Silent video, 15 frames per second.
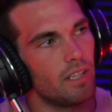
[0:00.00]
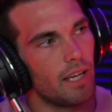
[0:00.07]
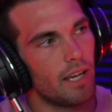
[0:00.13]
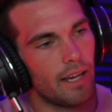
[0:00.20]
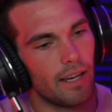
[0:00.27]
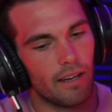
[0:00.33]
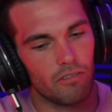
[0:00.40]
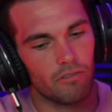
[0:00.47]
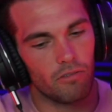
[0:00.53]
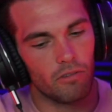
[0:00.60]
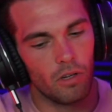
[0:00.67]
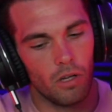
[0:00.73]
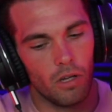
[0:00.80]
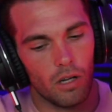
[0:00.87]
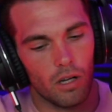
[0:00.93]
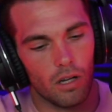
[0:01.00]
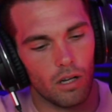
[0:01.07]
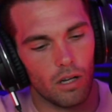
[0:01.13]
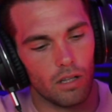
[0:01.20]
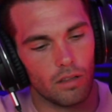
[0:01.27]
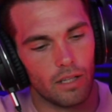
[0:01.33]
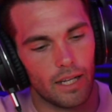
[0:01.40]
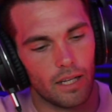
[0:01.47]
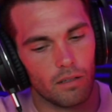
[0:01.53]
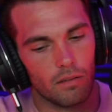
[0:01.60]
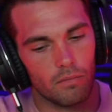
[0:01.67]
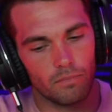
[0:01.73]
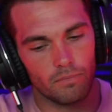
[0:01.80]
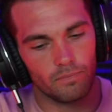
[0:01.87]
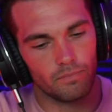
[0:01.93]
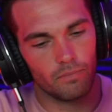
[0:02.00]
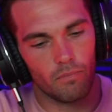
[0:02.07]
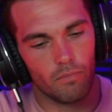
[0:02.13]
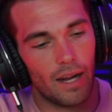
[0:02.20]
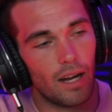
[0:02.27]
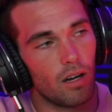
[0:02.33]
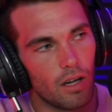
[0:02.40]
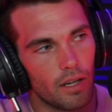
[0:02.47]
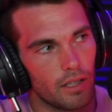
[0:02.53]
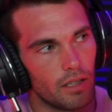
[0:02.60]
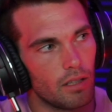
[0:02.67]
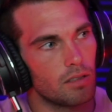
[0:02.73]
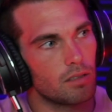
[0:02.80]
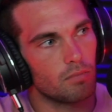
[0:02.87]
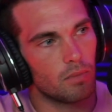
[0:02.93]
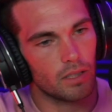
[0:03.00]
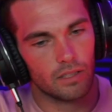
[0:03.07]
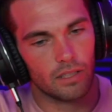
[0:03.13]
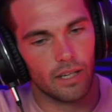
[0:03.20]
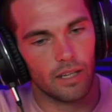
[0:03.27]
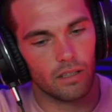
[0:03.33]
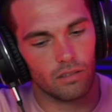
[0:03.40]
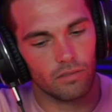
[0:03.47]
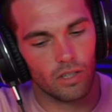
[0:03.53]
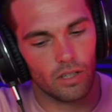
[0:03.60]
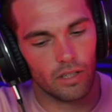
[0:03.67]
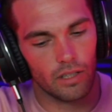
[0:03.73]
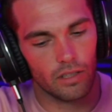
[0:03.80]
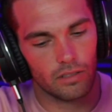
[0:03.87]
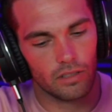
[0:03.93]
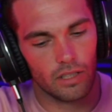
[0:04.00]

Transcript: They have like my audience, my style of audience,